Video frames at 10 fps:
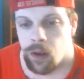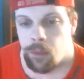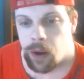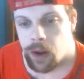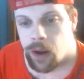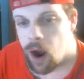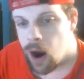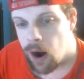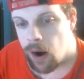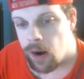
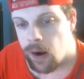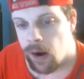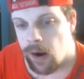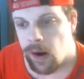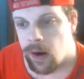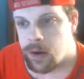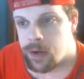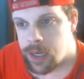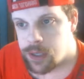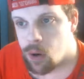car
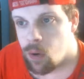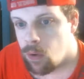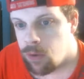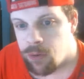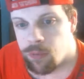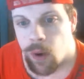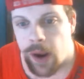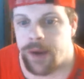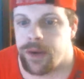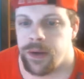needs a whole new
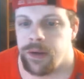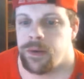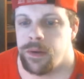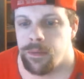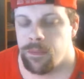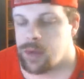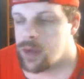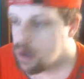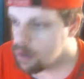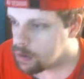brake system. He's like,
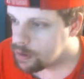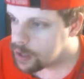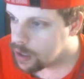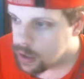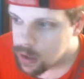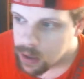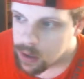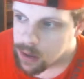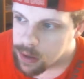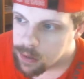oh, shit.
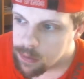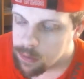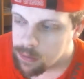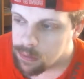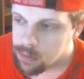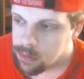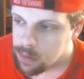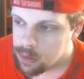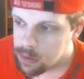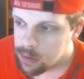Oh.
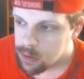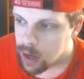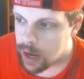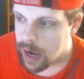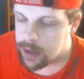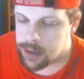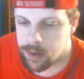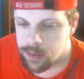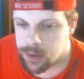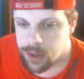I asked
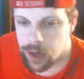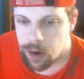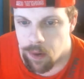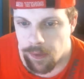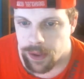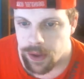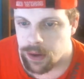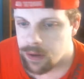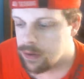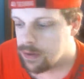him, should I go with it?
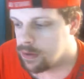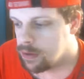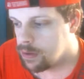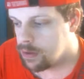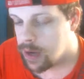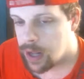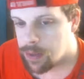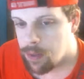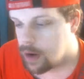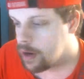You got the
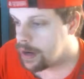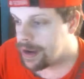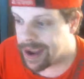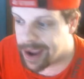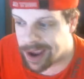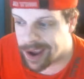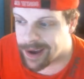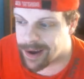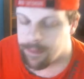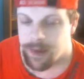money?
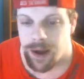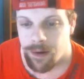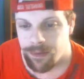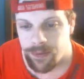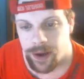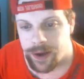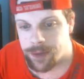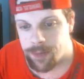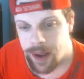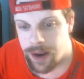Yeah, but I don't feel like
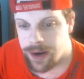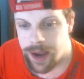spending that